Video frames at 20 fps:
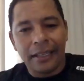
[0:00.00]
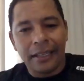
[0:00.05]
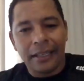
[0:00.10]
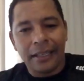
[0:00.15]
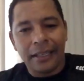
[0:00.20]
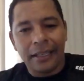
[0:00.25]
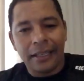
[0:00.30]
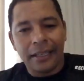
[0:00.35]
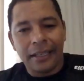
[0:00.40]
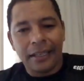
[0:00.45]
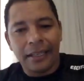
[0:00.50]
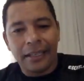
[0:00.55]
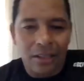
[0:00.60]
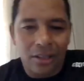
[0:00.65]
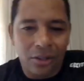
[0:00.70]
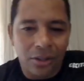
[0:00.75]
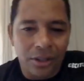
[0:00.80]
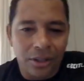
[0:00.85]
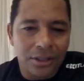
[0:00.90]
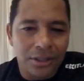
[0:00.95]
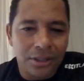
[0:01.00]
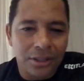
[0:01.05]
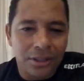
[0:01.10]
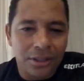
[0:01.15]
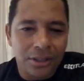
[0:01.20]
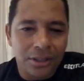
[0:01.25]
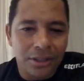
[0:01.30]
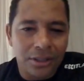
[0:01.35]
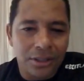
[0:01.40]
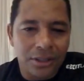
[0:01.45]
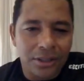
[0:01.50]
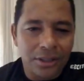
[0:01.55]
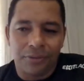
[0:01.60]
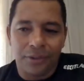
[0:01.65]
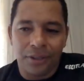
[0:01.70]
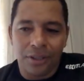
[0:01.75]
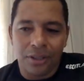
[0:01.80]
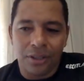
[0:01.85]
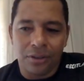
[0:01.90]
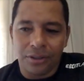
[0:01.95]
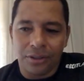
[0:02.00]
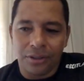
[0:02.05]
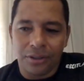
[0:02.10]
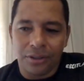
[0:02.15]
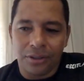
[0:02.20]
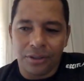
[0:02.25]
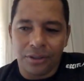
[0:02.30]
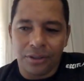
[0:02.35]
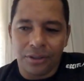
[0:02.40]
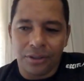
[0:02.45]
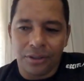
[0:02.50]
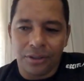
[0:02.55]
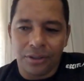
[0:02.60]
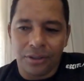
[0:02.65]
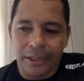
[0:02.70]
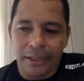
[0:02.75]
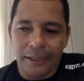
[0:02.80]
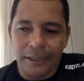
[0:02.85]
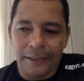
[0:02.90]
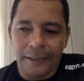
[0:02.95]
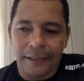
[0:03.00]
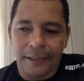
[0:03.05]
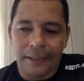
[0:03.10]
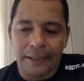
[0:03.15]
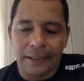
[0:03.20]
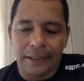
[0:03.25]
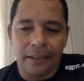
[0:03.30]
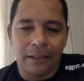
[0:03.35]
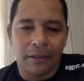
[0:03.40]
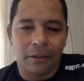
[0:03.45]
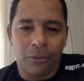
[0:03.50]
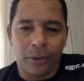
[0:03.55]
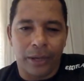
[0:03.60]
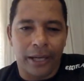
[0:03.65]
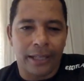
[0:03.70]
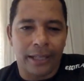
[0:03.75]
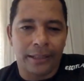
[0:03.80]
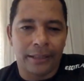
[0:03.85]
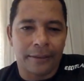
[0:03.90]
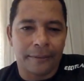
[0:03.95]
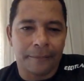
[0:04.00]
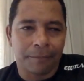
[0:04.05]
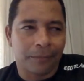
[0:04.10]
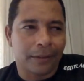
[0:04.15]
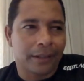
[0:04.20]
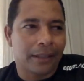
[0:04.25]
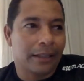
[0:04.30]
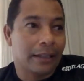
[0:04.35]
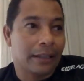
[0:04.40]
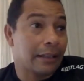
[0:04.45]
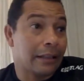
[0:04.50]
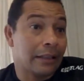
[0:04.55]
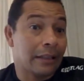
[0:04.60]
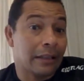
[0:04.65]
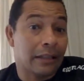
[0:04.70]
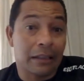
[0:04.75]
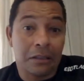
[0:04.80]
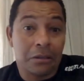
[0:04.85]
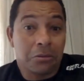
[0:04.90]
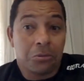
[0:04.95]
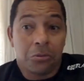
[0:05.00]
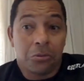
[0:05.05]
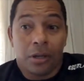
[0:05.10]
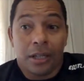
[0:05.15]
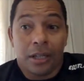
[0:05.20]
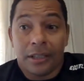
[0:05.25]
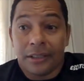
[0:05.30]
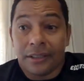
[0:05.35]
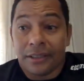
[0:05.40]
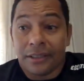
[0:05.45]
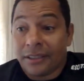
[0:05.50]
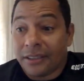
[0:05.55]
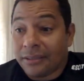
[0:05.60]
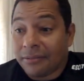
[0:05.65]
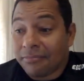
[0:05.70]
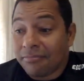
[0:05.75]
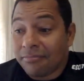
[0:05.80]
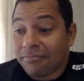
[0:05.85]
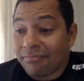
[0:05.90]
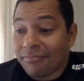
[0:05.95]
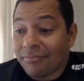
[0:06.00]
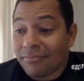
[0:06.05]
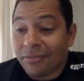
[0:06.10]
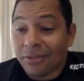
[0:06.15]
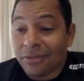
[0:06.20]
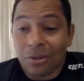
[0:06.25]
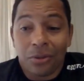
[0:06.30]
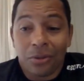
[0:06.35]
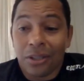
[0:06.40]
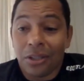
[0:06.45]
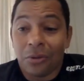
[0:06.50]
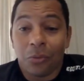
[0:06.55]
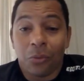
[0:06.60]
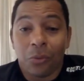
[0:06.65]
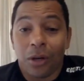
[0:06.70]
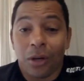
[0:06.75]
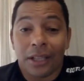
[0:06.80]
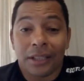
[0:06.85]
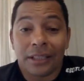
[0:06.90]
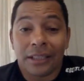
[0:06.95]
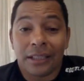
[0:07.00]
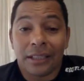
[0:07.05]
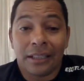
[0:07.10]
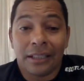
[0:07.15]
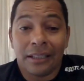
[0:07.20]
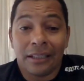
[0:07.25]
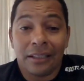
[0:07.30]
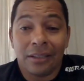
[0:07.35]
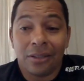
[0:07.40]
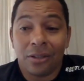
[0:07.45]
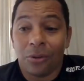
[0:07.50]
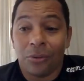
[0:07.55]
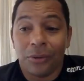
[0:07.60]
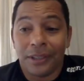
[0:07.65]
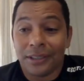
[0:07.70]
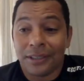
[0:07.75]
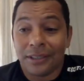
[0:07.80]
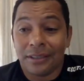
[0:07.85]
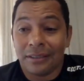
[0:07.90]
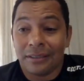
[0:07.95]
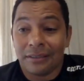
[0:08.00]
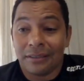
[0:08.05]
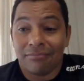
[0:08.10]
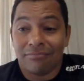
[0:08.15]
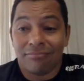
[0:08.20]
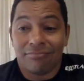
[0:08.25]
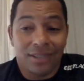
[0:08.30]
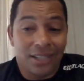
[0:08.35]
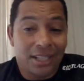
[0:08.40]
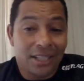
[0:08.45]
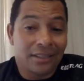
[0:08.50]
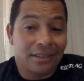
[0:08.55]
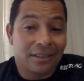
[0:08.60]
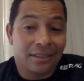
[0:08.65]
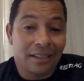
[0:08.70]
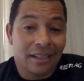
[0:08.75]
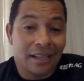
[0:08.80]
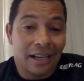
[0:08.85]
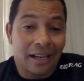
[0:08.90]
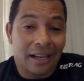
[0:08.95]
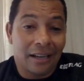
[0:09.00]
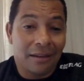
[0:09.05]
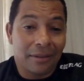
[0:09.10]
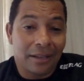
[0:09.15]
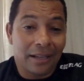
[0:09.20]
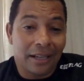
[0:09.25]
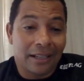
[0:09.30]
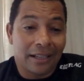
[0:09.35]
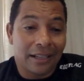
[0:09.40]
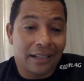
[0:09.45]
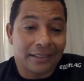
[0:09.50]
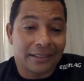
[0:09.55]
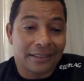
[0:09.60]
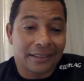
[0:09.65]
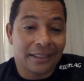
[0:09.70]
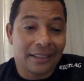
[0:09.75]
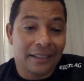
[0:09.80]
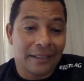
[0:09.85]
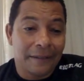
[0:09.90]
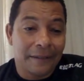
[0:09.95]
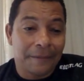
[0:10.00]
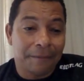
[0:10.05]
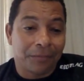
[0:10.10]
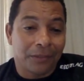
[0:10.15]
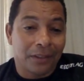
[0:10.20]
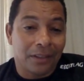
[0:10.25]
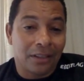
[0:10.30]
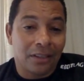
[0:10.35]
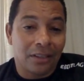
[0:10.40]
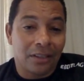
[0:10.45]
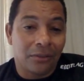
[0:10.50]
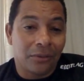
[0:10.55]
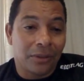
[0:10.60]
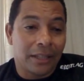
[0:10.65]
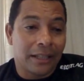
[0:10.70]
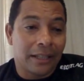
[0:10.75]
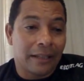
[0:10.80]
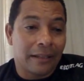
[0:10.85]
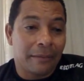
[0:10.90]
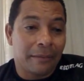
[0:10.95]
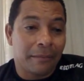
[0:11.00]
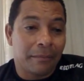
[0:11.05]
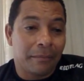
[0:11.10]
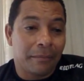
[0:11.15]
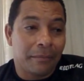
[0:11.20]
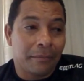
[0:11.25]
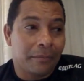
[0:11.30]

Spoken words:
and going to the field, you know, always red. He was doing what he always did, I guess, you know,